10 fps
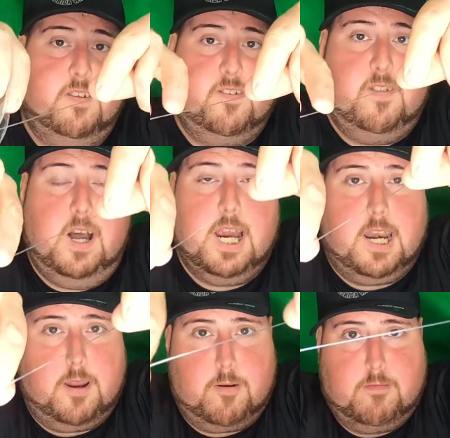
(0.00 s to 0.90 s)
of this
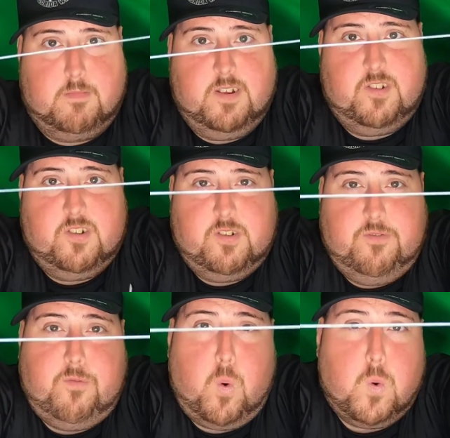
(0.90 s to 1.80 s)
line here, this
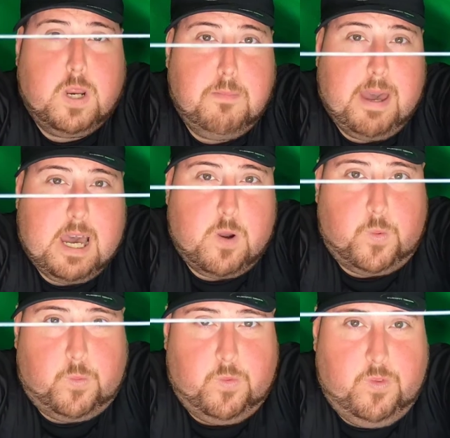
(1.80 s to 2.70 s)
is 40
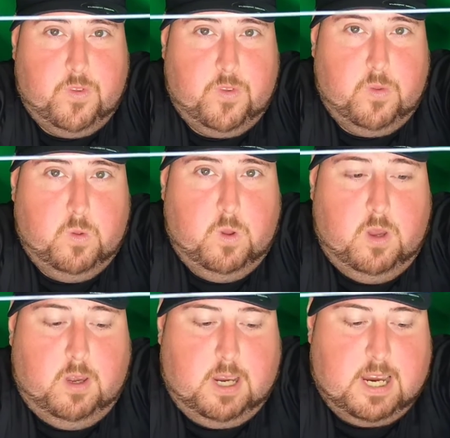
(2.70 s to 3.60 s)
pounds.
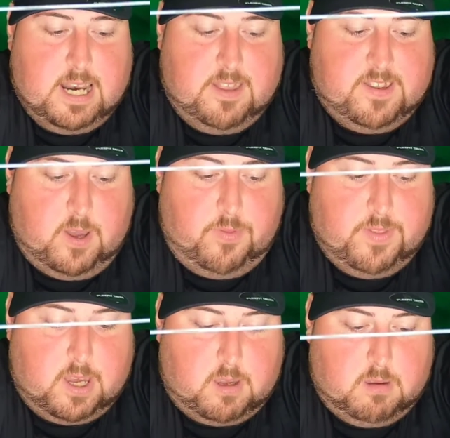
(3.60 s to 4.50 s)
And that's how
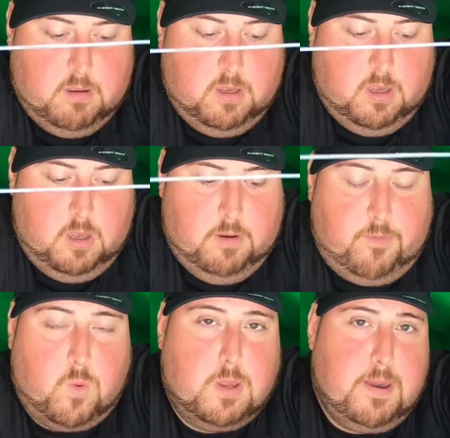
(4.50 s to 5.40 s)
thick
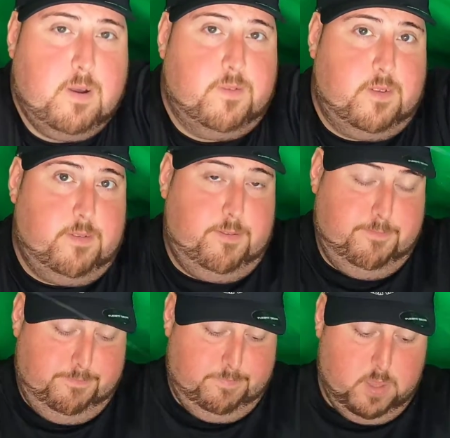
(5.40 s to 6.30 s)
40 pounds is.
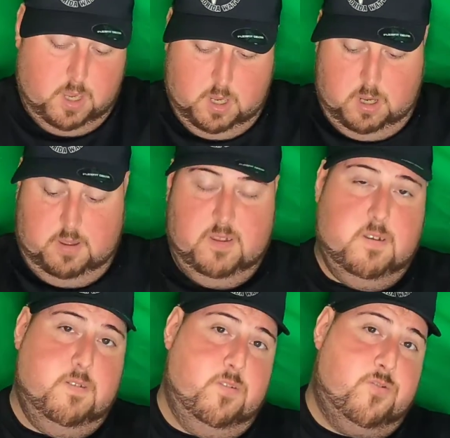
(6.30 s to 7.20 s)

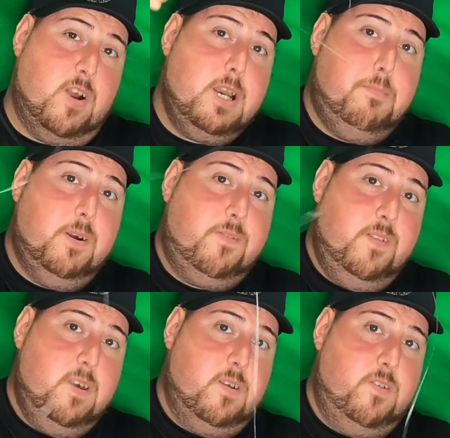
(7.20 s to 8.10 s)
Trying to
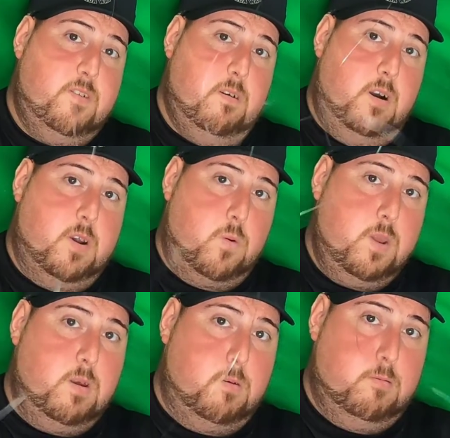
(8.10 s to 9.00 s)
put this on a
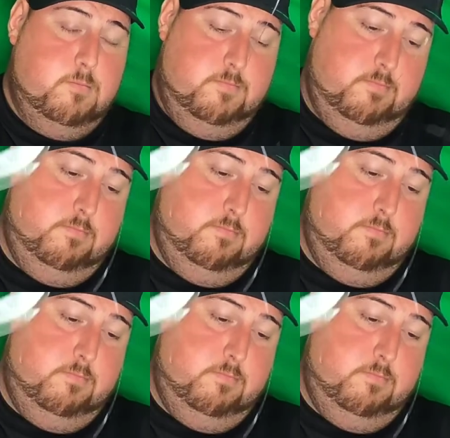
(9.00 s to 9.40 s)
reel,